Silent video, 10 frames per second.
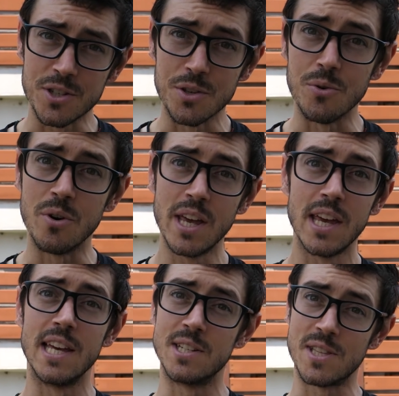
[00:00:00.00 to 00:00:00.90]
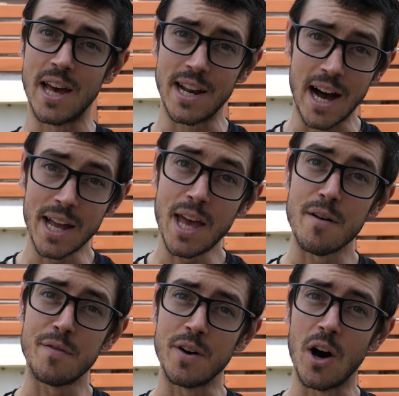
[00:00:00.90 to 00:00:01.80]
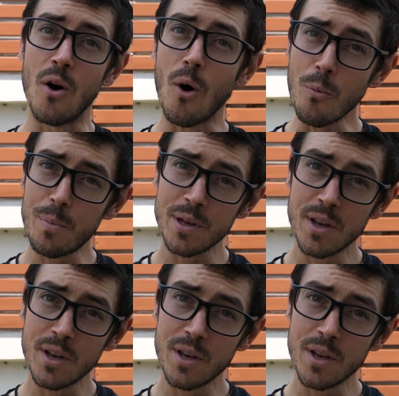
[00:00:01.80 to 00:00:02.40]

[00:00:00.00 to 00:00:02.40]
to you, it's that I have a hope